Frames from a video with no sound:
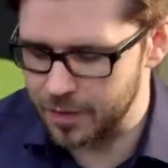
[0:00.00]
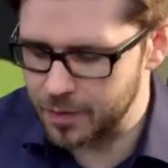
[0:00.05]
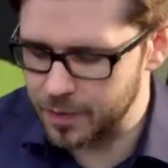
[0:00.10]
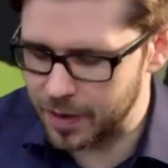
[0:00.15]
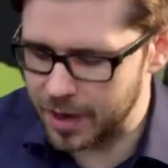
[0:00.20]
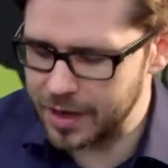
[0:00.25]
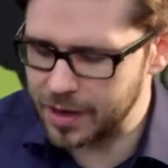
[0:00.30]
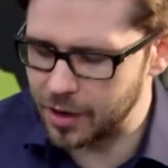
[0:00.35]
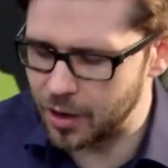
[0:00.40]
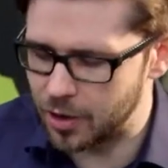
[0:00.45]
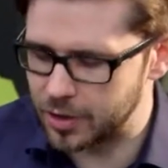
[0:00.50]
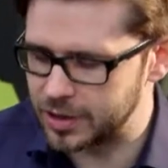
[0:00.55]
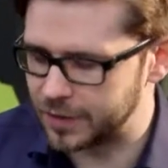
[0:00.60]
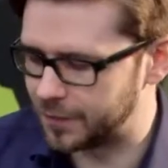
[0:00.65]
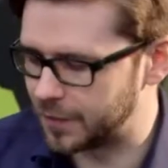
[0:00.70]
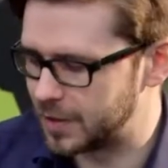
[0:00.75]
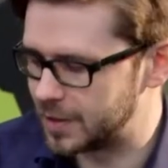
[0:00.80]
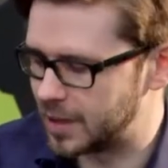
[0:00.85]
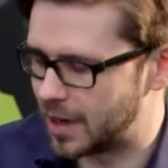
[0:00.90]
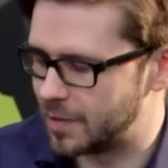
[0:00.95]
Played a lot of
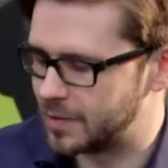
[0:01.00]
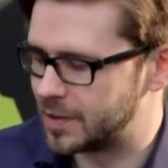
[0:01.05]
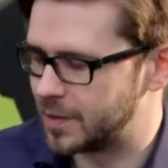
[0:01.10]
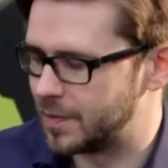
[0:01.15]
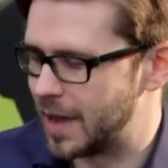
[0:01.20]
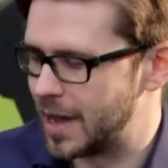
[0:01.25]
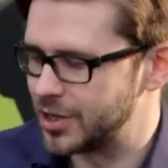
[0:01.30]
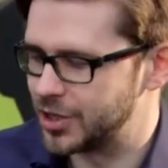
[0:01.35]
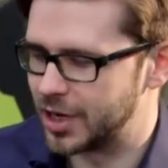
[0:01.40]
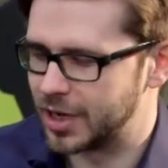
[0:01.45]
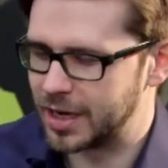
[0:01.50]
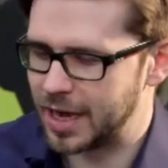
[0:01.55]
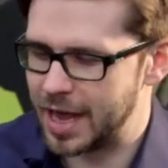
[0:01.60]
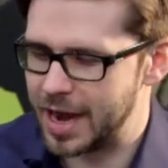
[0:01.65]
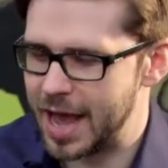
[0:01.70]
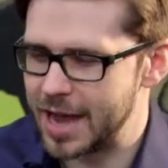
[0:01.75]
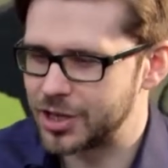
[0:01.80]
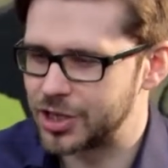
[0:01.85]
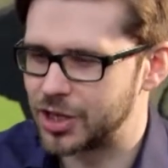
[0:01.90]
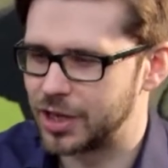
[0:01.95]
different types of Magic, and
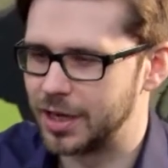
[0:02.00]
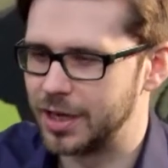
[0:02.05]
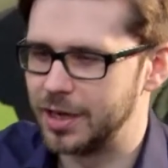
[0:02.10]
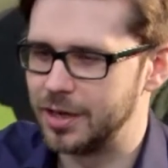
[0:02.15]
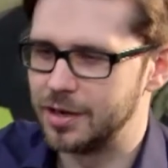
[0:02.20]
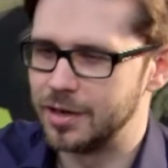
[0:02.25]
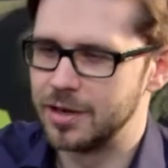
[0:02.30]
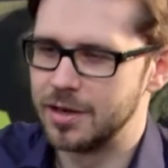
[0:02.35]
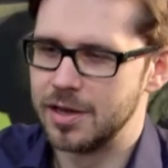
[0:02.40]
actually,